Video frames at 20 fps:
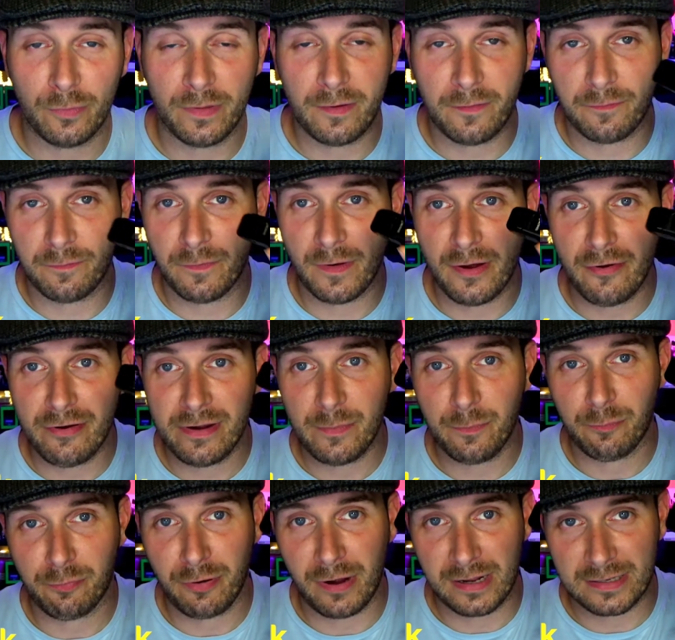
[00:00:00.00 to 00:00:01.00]
They're very
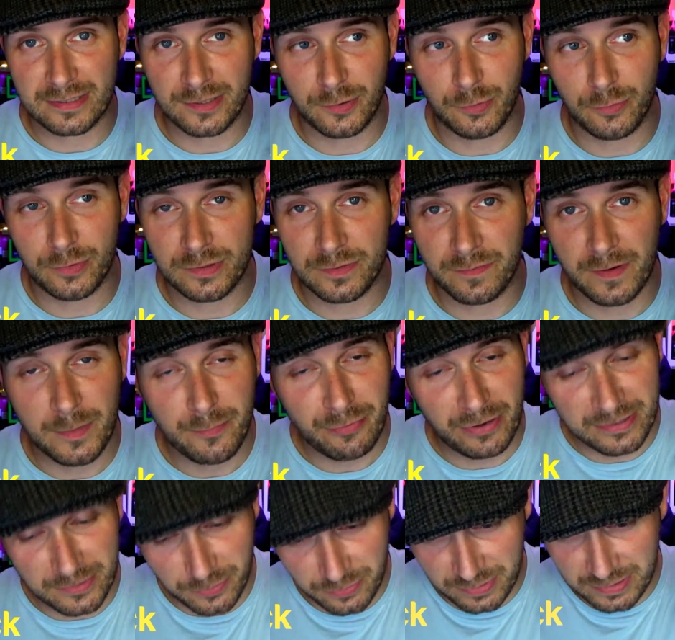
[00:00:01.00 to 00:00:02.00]
practical. It's very
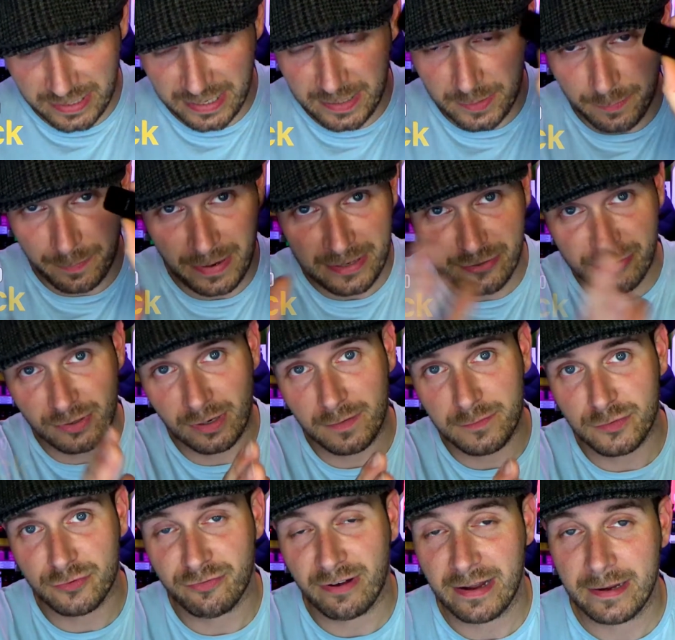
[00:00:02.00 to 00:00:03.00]
practical indeed. The battery
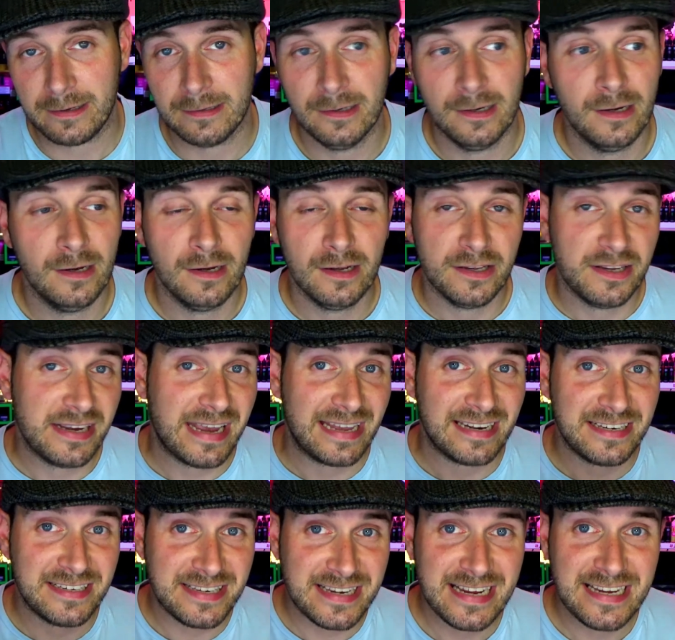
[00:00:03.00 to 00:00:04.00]
life's great. You're
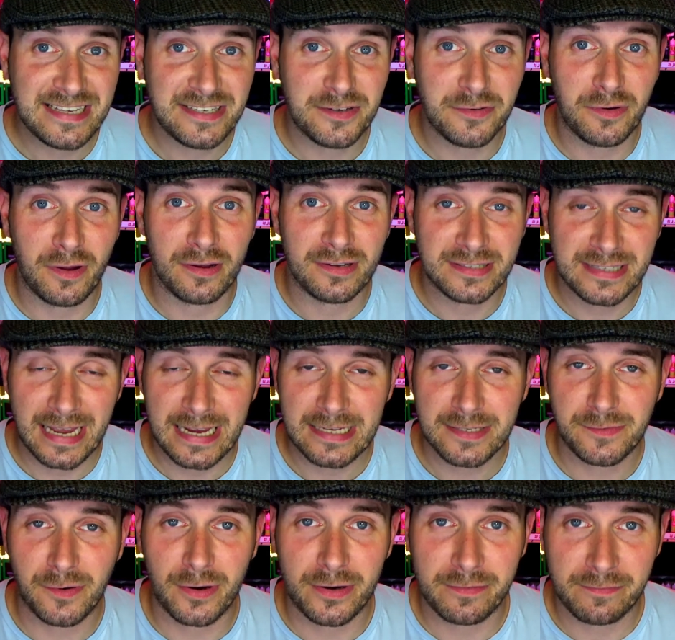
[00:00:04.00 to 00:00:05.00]
getting a decent,
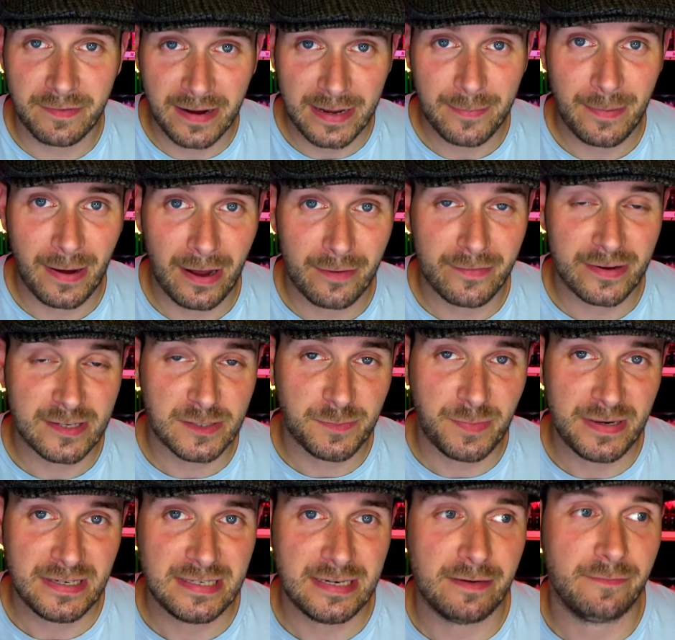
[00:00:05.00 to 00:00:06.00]
satisfying vape out of it,
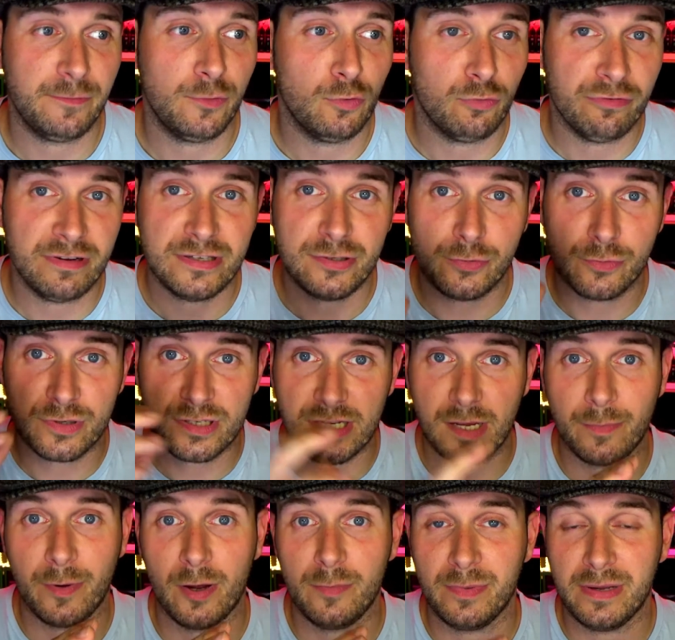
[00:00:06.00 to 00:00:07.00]
especially if you're into your
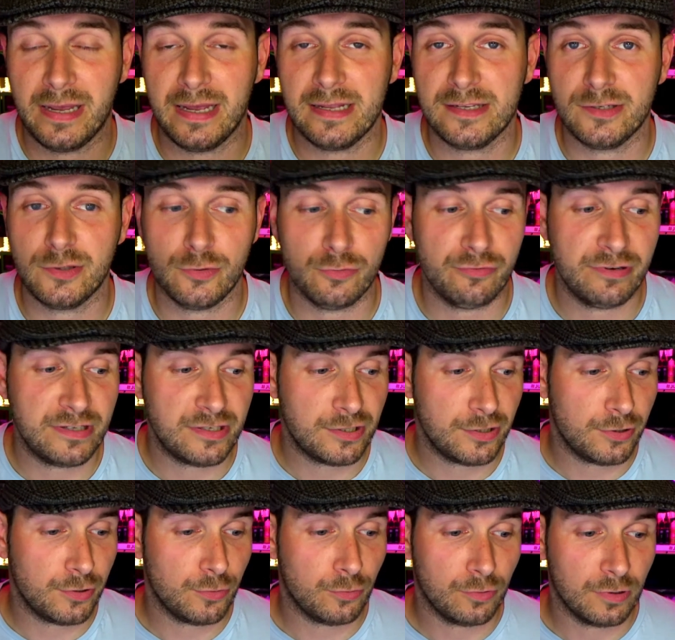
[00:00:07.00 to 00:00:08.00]
sub-ohm kits, you're into
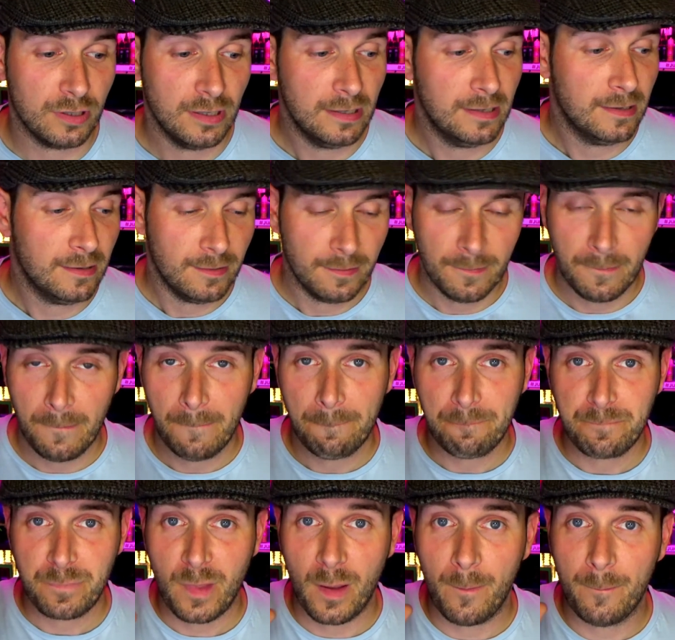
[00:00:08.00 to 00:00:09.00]
your
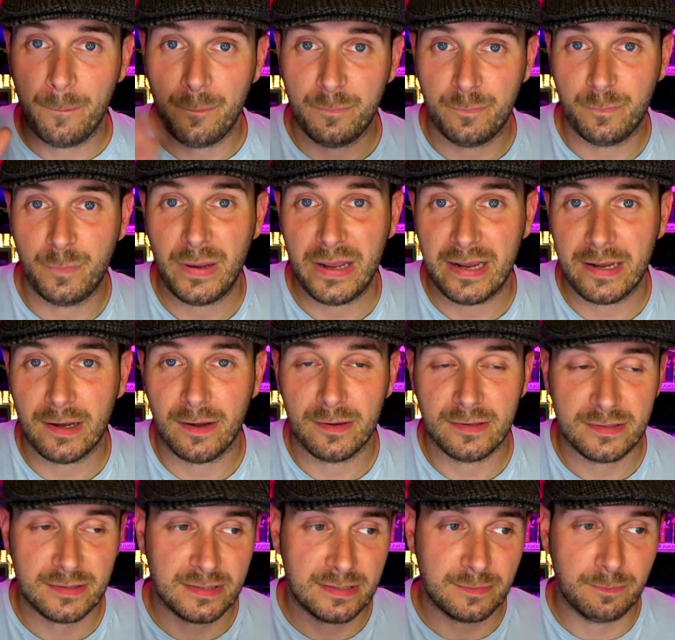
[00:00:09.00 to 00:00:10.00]
big
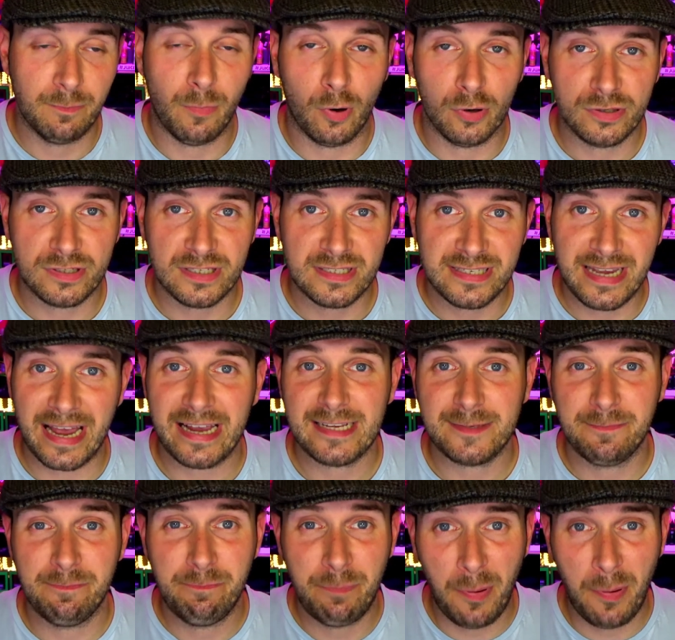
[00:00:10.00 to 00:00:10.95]
mods and tanks.